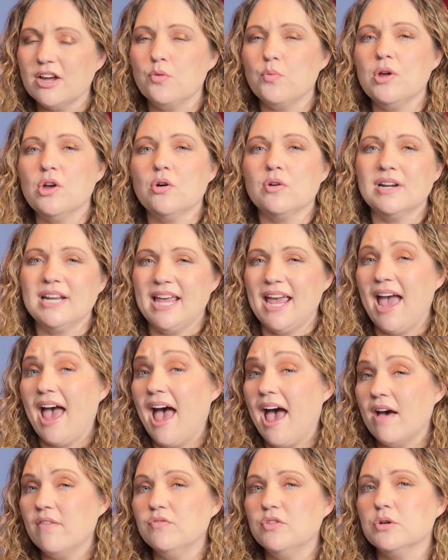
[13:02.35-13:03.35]
we already
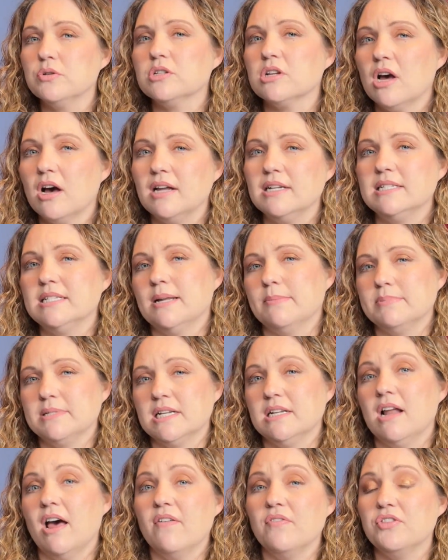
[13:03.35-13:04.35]
have those concepts
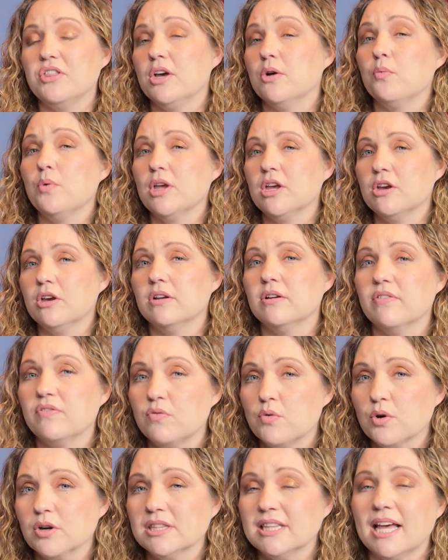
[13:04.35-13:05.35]
enough that we could
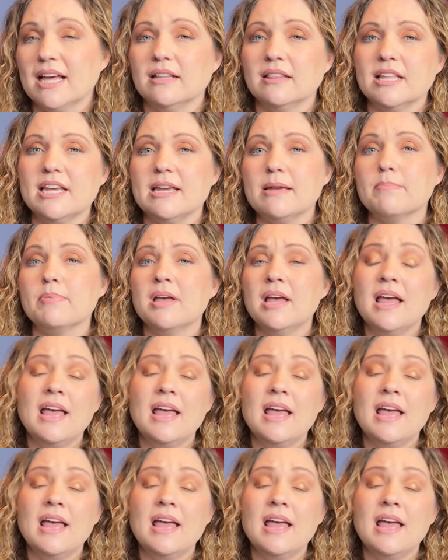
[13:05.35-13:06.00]
afford that leap?